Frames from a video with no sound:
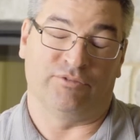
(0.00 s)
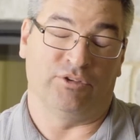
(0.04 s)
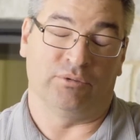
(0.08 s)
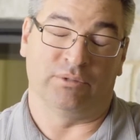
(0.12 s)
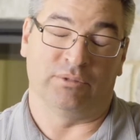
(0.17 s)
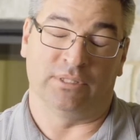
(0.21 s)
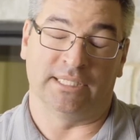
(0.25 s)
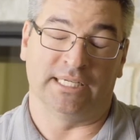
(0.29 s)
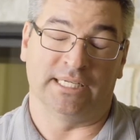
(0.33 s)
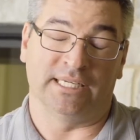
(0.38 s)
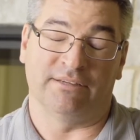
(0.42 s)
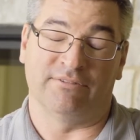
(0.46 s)
you
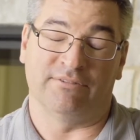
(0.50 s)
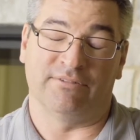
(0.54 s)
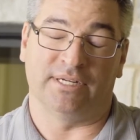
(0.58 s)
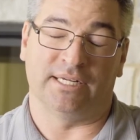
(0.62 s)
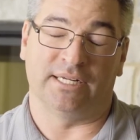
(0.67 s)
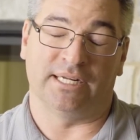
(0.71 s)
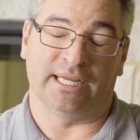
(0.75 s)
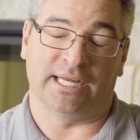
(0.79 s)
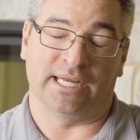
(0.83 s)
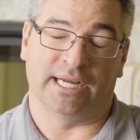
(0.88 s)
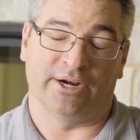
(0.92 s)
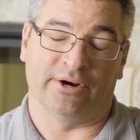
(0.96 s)
live in
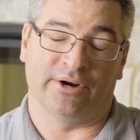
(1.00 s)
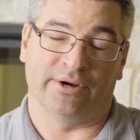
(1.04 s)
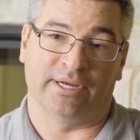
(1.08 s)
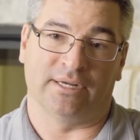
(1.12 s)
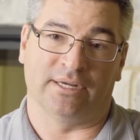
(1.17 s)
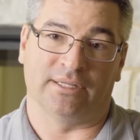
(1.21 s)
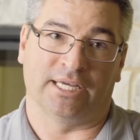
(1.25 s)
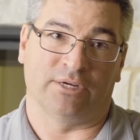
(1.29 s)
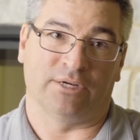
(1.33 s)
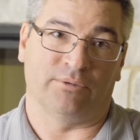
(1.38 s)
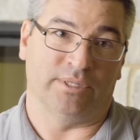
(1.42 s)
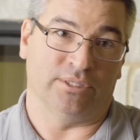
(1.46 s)
an area
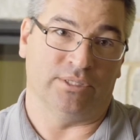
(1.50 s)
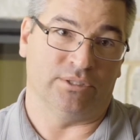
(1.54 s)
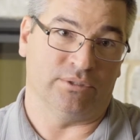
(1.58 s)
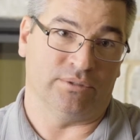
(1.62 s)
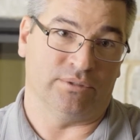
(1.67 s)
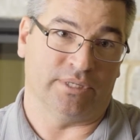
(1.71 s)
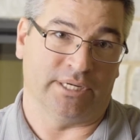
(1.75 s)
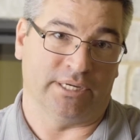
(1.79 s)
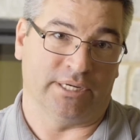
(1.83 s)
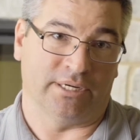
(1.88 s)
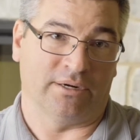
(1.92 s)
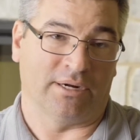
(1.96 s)
like we do
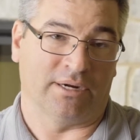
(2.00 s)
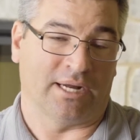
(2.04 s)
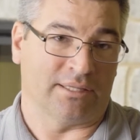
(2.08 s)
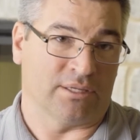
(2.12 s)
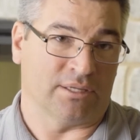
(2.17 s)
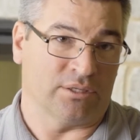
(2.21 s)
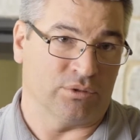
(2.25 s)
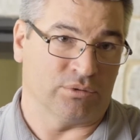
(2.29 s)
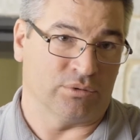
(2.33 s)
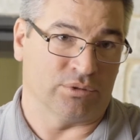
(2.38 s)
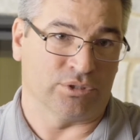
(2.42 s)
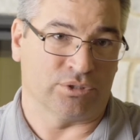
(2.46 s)
here on
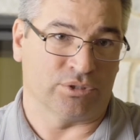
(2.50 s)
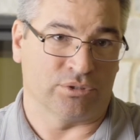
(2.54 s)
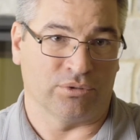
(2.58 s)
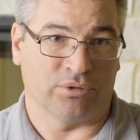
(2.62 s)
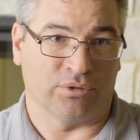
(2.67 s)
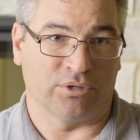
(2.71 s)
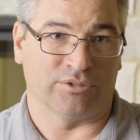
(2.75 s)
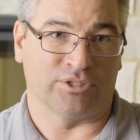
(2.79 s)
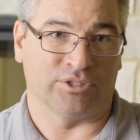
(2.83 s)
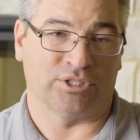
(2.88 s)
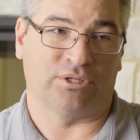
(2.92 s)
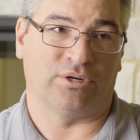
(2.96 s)
the North
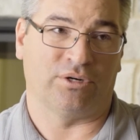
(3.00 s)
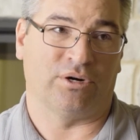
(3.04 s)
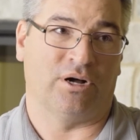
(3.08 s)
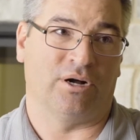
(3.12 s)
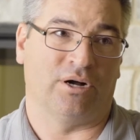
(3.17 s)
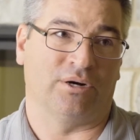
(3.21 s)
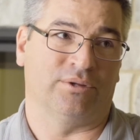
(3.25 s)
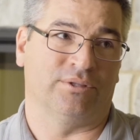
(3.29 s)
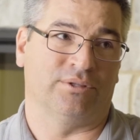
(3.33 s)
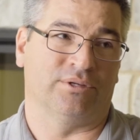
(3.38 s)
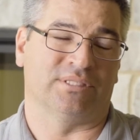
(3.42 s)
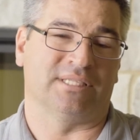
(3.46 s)
Shore of
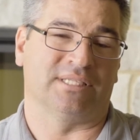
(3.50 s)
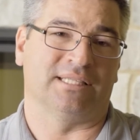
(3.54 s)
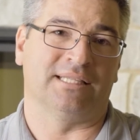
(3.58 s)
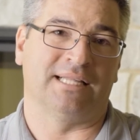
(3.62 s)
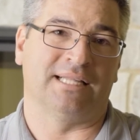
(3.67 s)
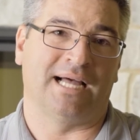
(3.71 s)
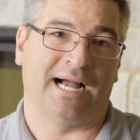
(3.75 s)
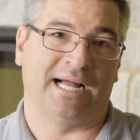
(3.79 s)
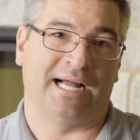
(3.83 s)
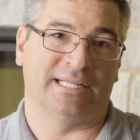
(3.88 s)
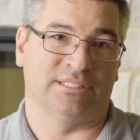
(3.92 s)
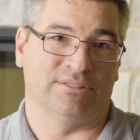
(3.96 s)
Chicago, there's
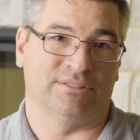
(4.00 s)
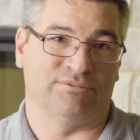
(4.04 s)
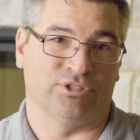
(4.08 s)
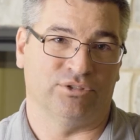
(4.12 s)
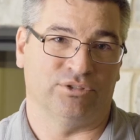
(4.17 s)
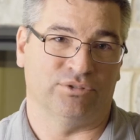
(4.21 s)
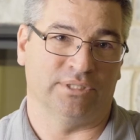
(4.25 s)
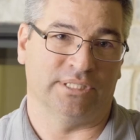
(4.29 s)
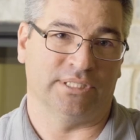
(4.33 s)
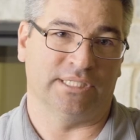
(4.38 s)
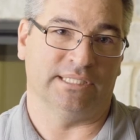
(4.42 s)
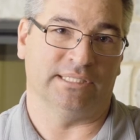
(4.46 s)
lots of
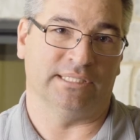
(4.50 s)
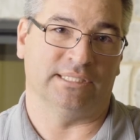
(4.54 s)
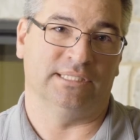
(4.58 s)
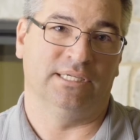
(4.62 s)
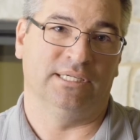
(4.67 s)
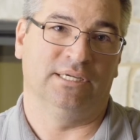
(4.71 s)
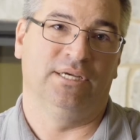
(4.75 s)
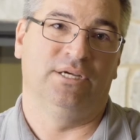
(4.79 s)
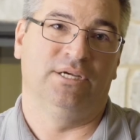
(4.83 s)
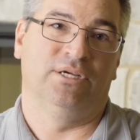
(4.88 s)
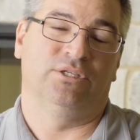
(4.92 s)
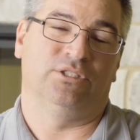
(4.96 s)
trees,
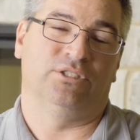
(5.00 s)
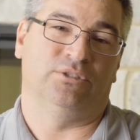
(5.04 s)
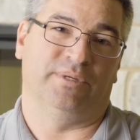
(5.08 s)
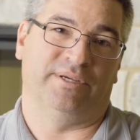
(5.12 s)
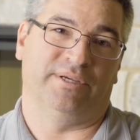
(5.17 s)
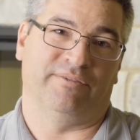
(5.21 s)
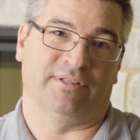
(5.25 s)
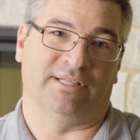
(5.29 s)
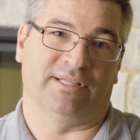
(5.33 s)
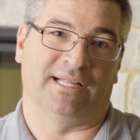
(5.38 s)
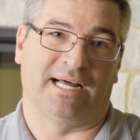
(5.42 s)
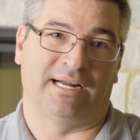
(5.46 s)
so we
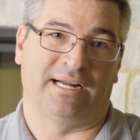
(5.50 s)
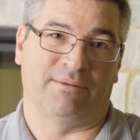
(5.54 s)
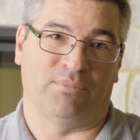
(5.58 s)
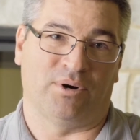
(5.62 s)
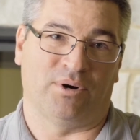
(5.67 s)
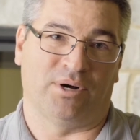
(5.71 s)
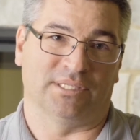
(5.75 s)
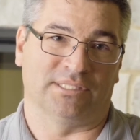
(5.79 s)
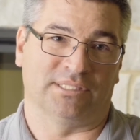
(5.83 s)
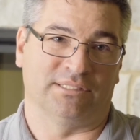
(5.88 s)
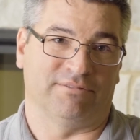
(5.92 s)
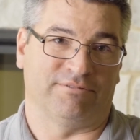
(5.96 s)
have a lot of
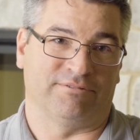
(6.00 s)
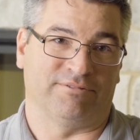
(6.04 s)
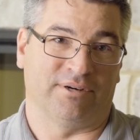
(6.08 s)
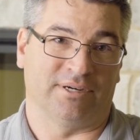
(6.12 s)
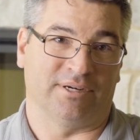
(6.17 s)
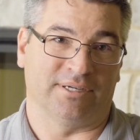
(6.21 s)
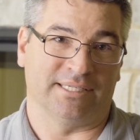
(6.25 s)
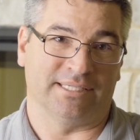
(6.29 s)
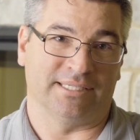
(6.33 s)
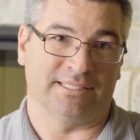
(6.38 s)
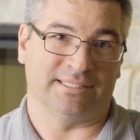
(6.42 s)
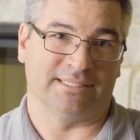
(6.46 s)
moss and
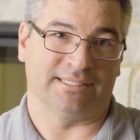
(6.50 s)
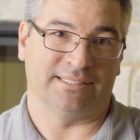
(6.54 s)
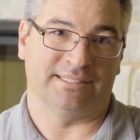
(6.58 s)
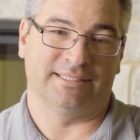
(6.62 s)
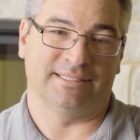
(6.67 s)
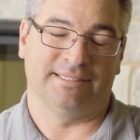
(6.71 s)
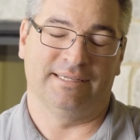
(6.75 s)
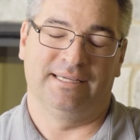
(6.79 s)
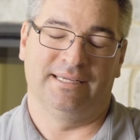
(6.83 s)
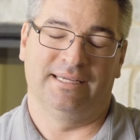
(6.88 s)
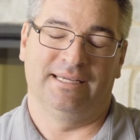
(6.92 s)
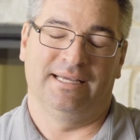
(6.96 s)
fungus.
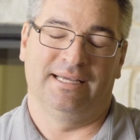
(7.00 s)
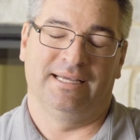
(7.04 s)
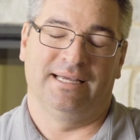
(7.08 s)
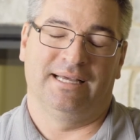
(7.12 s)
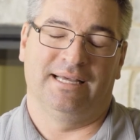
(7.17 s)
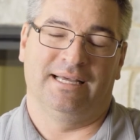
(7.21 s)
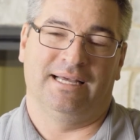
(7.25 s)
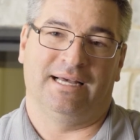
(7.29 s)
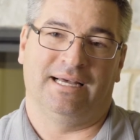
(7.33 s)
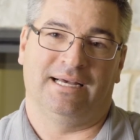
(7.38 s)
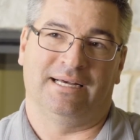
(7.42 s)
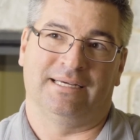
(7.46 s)

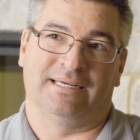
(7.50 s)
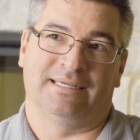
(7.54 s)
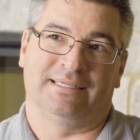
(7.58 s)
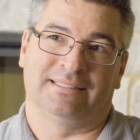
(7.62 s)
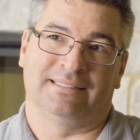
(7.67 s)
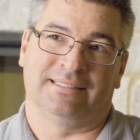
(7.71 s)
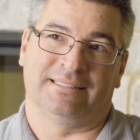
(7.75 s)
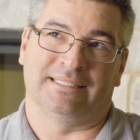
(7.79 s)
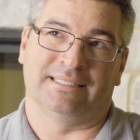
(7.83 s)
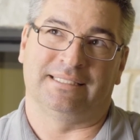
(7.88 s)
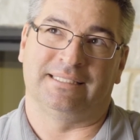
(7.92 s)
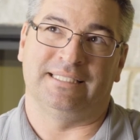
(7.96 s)

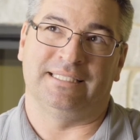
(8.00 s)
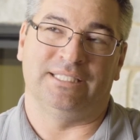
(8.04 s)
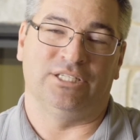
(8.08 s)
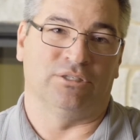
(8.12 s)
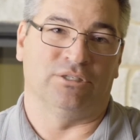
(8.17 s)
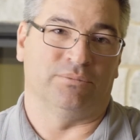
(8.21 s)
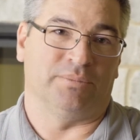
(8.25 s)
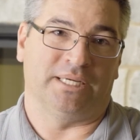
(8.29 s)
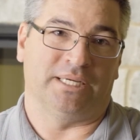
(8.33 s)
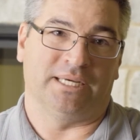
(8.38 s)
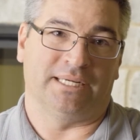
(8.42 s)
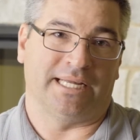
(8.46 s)
The cedar,
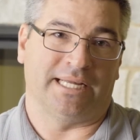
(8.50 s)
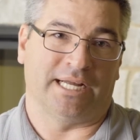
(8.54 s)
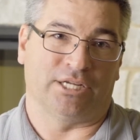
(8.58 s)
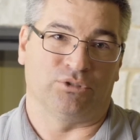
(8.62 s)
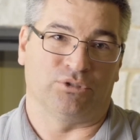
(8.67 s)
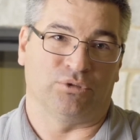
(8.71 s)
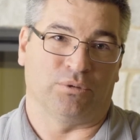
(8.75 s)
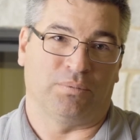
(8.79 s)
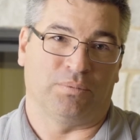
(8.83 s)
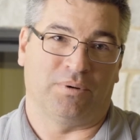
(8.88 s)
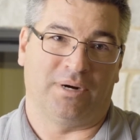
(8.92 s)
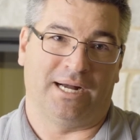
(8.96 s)
being a
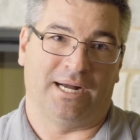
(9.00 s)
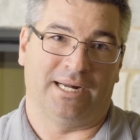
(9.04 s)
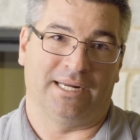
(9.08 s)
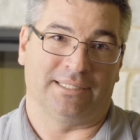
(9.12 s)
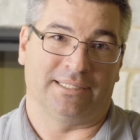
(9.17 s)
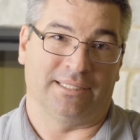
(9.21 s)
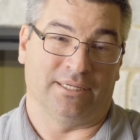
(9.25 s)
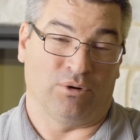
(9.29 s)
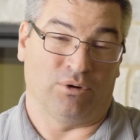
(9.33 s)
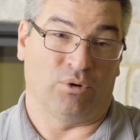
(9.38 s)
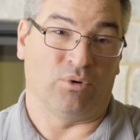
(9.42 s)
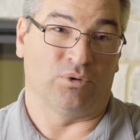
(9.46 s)
natural
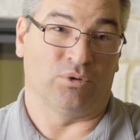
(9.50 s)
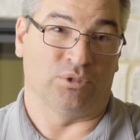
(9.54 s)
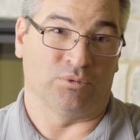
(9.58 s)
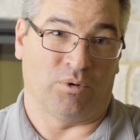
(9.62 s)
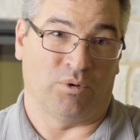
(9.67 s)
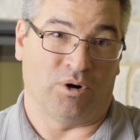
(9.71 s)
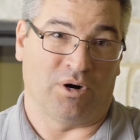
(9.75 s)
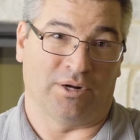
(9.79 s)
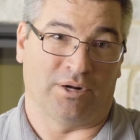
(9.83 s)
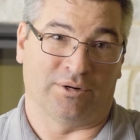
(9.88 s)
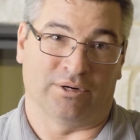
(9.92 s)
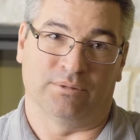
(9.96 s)
product, it holds
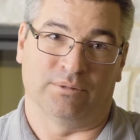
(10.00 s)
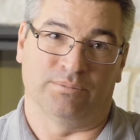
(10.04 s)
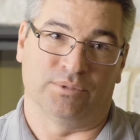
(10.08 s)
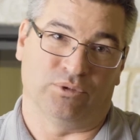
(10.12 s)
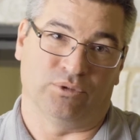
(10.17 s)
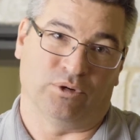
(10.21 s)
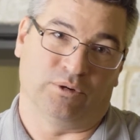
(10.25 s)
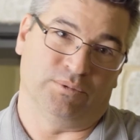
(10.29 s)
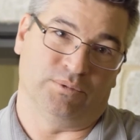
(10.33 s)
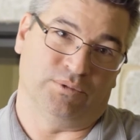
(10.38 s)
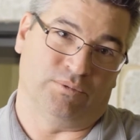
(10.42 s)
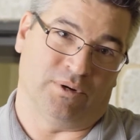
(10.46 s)
water,
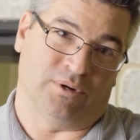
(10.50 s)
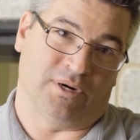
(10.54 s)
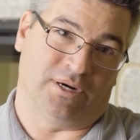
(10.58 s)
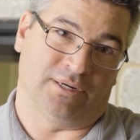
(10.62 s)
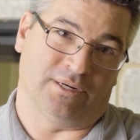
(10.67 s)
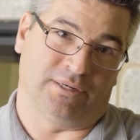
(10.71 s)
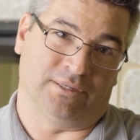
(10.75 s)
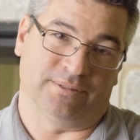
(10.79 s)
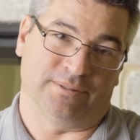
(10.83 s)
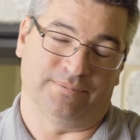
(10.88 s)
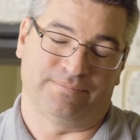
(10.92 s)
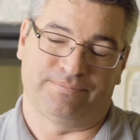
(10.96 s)
absorbs
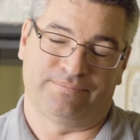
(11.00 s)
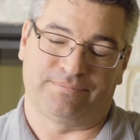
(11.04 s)
water.